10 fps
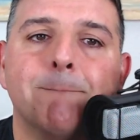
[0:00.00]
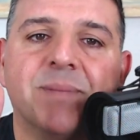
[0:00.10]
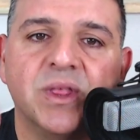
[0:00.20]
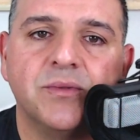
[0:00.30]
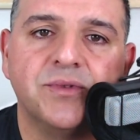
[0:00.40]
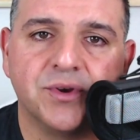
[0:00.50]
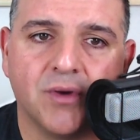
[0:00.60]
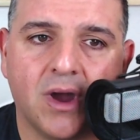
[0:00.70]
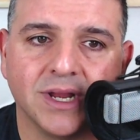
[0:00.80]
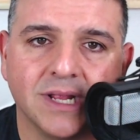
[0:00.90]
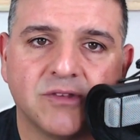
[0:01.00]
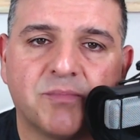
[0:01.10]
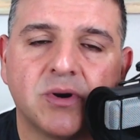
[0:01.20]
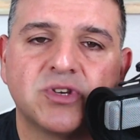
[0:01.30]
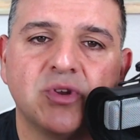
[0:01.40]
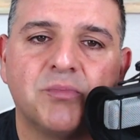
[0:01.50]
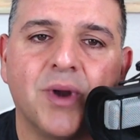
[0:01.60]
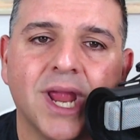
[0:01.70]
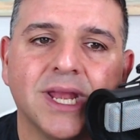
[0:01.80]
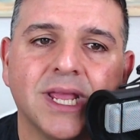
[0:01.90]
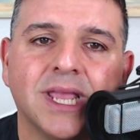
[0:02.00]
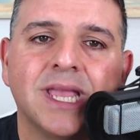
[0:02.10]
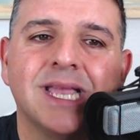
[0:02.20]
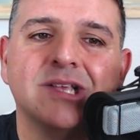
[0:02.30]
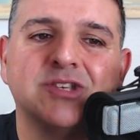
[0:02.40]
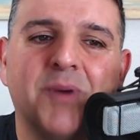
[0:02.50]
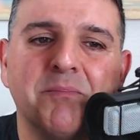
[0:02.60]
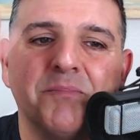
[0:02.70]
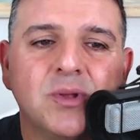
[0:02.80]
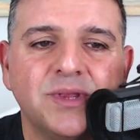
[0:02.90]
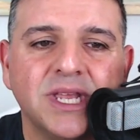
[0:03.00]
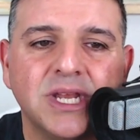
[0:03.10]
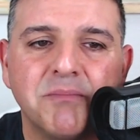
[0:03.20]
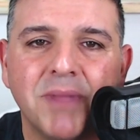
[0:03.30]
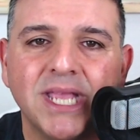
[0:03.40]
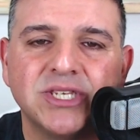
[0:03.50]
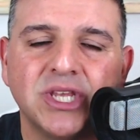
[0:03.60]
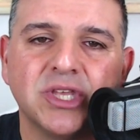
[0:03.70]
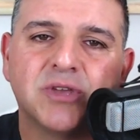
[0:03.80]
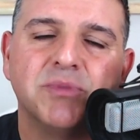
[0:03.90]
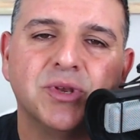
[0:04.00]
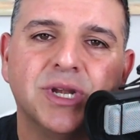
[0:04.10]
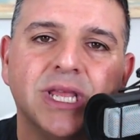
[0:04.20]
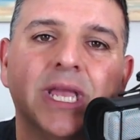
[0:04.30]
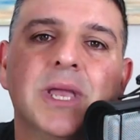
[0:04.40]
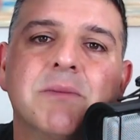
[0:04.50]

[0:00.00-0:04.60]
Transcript: Build your audience. Personal branding is about building an amazing community,